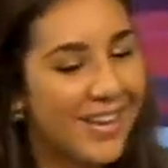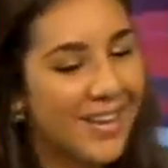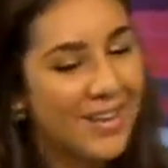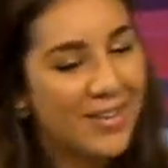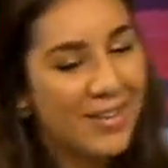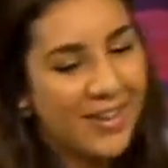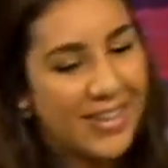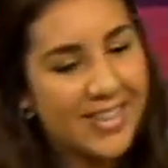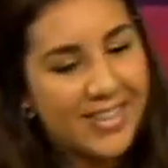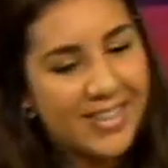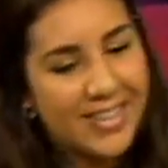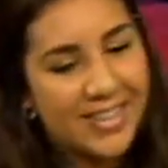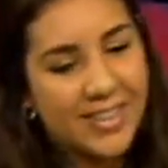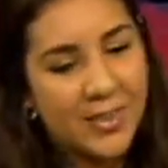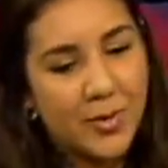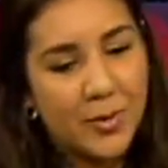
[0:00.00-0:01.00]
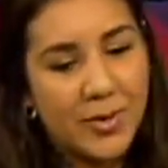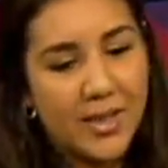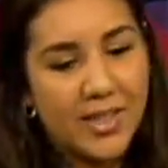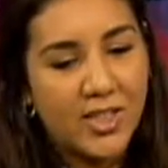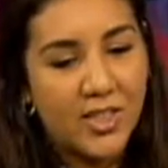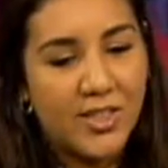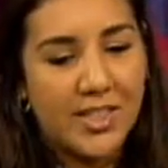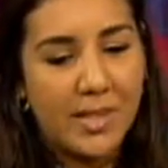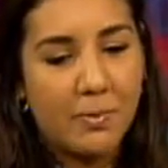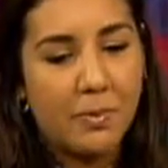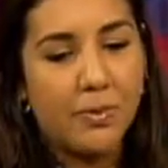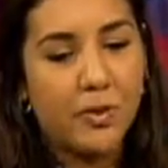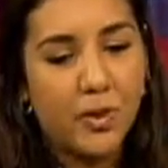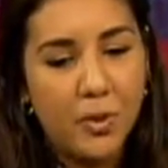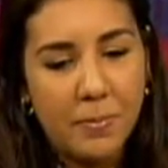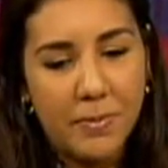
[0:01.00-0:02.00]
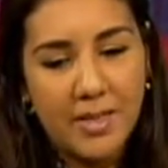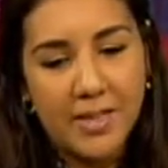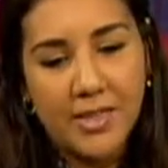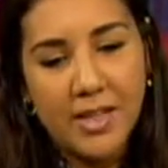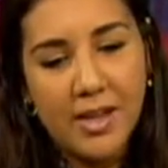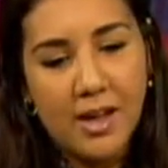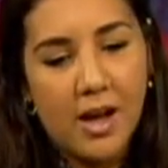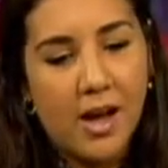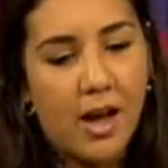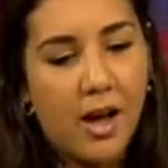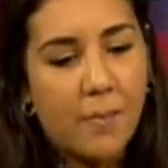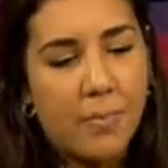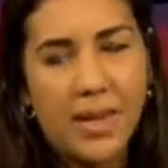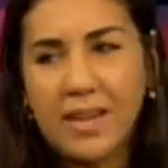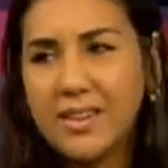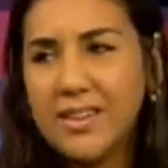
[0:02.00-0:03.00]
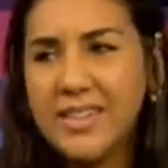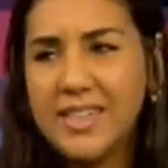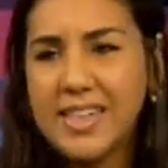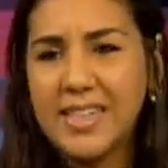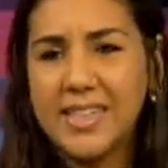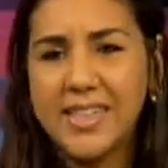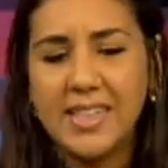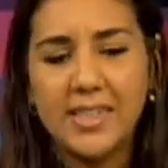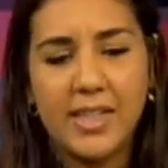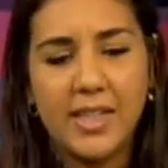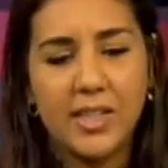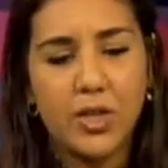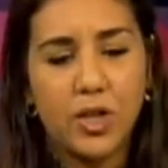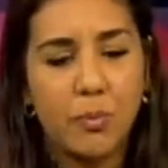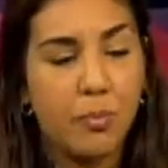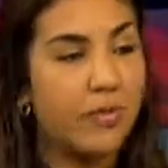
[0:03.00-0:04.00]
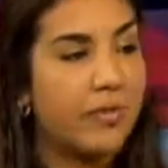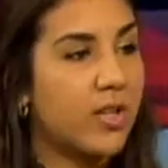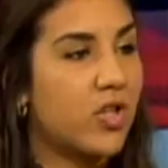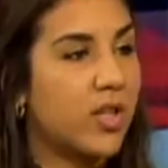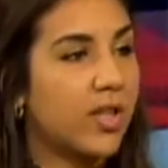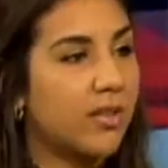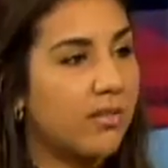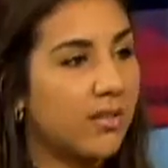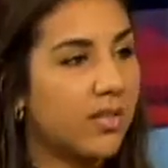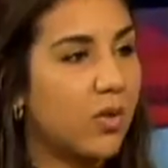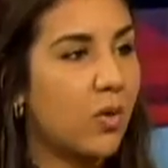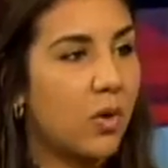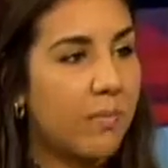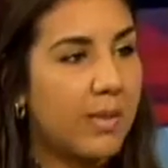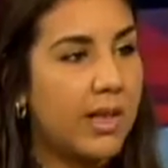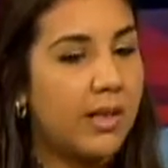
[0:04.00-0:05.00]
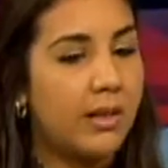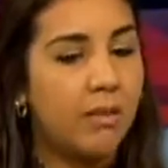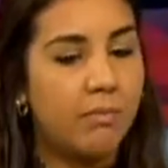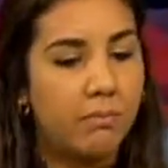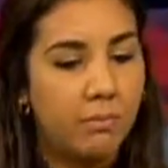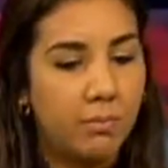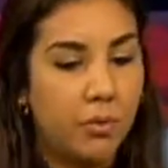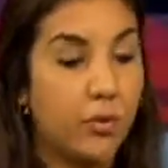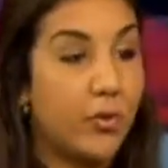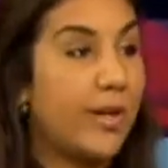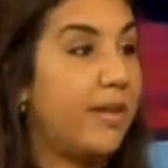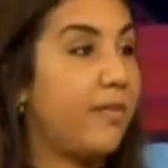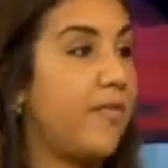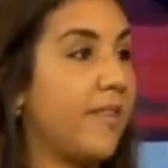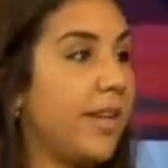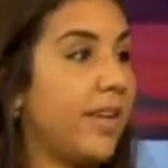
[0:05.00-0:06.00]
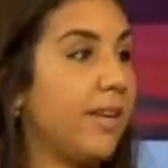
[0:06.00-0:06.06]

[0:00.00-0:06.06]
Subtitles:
Right? So that's your staple groups. That contains things like your provisions, cornmeal, green fig.